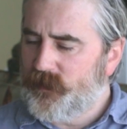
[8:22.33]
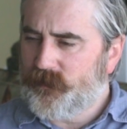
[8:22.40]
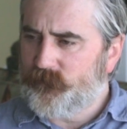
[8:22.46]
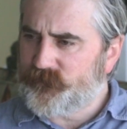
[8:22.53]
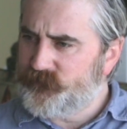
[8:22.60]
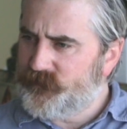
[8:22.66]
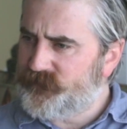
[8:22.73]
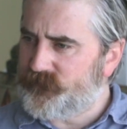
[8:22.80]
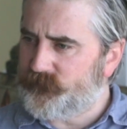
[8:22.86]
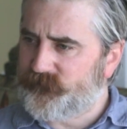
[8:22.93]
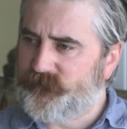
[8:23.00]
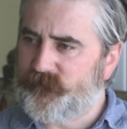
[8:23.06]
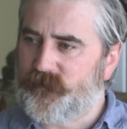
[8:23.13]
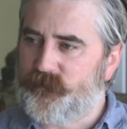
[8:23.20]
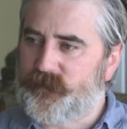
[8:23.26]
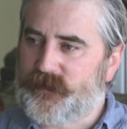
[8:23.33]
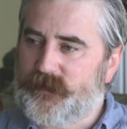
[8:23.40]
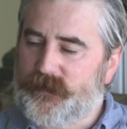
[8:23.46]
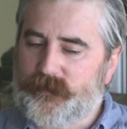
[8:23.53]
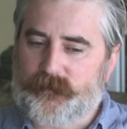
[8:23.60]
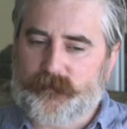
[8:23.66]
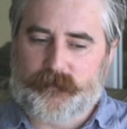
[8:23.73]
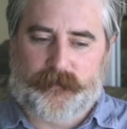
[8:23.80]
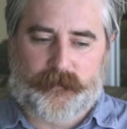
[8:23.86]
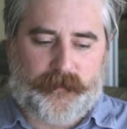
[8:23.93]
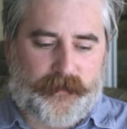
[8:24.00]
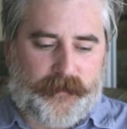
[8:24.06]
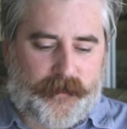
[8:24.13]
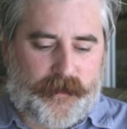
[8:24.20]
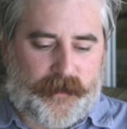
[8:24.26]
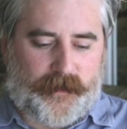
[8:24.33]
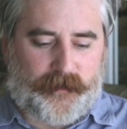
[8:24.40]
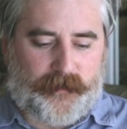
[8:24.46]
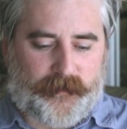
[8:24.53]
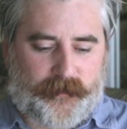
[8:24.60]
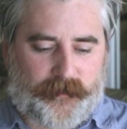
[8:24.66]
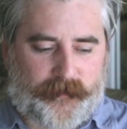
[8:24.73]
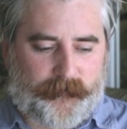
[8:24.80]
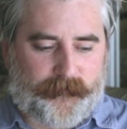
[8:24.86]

There wasn't really something for a beginner. And